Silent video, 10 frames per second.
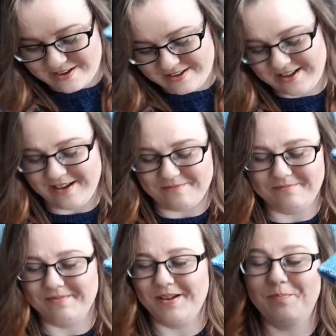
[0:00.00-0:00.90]
yeah,
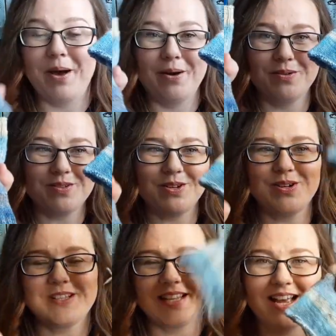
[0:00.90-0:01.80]
a pair of
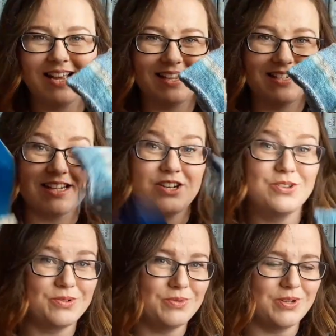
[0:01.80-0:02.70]
socks and
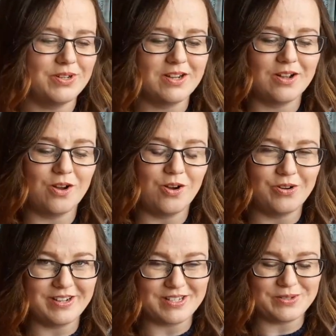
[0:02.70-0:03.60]
another one
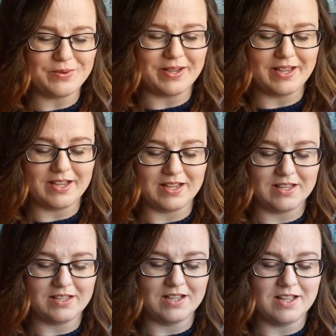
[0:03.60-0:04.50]
on its way.
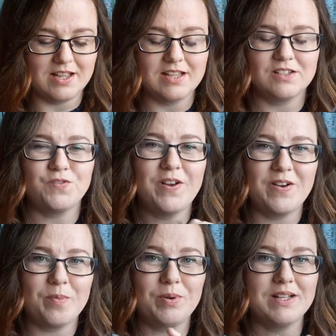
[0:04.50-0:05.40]
It's
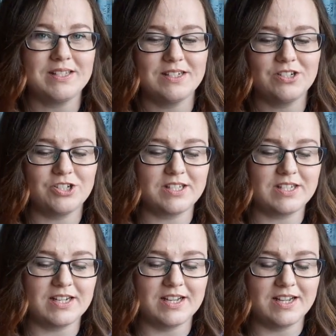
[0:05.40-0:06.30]
very pleasant
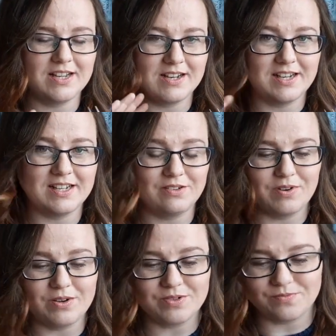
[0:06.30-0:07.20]
just knitting
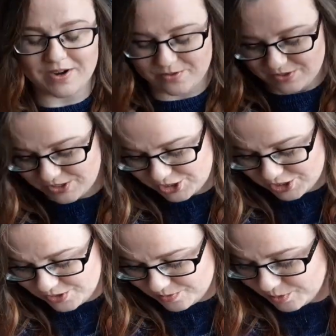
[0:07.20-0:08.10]
round and round on a
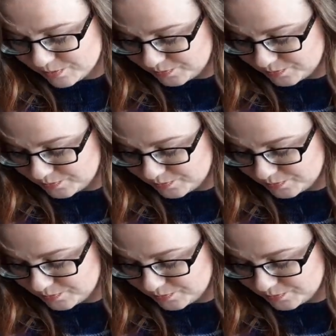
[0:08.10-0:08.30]
tube.